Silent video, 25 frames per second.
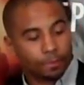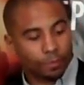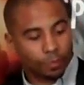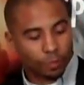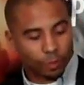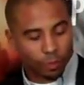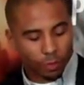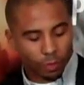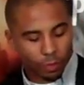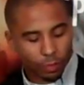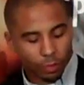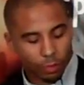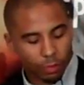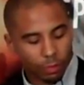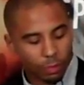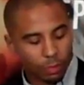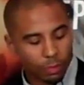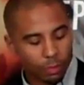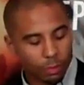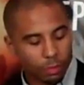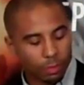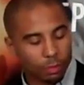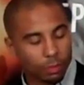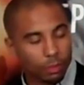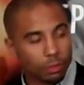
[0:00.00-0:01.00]

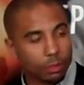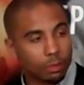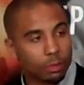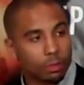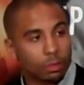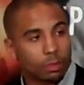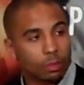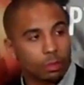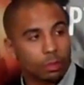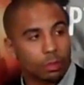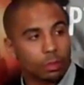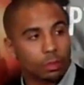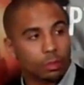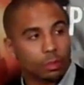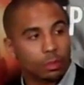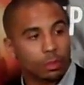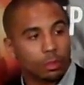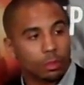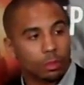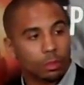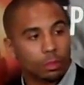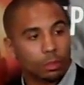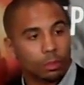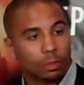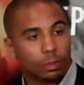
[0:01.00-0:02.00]

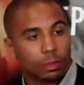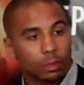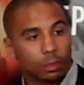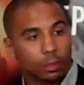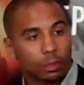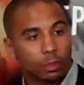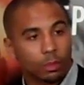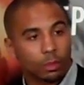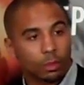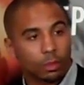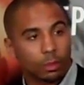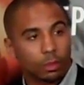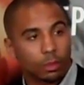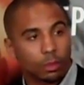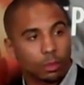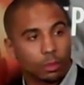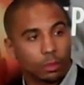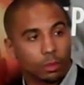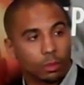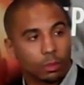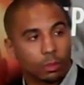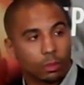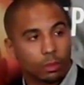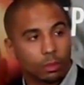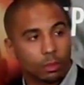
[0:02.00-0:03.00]

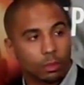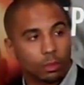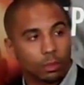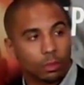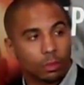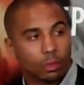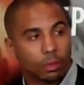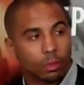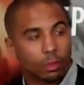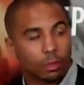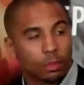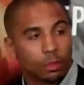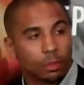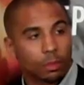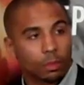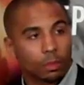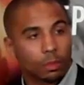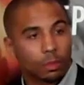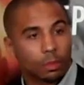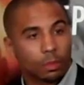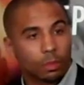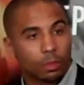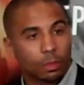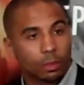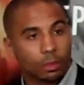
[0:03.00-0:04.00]

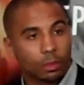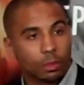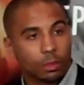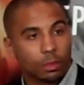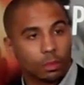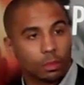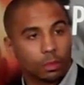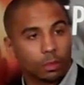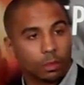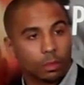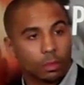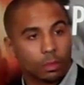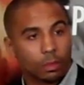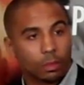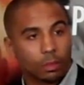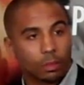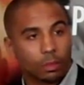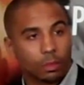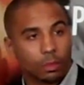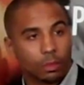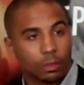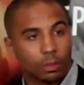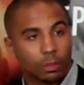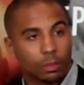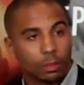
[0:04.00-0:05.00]

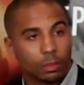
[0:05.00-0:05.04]
The person shown says nothing.